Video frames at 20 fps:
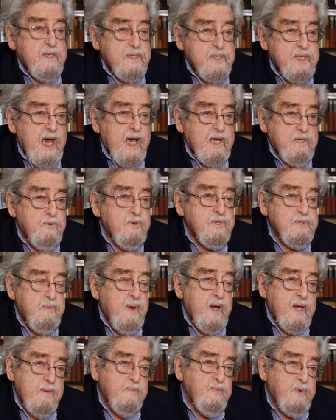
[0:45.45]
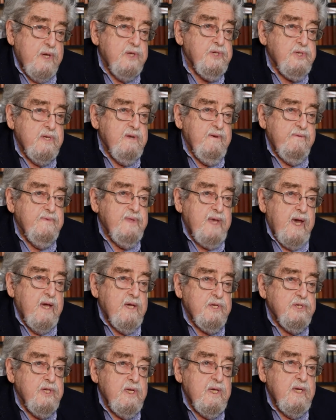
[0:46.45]
That was my impression of
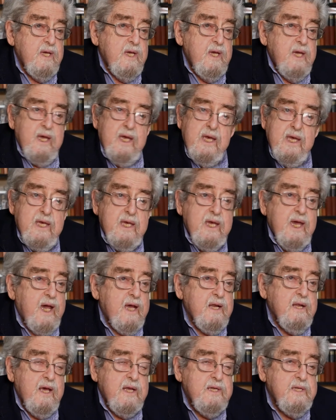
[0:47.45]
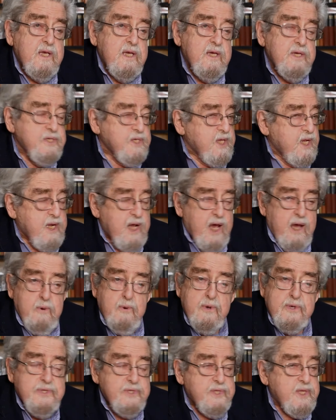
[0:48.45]
Nash. He had ideas that I
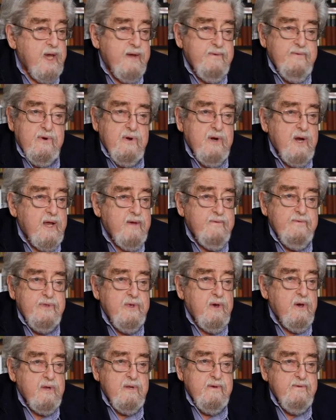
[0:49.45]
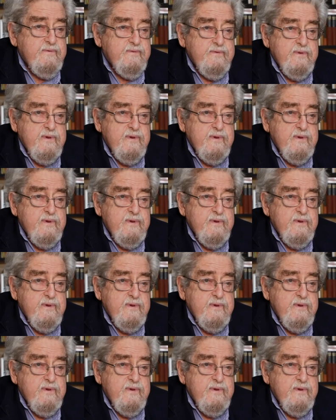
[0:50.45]
would never have thought of.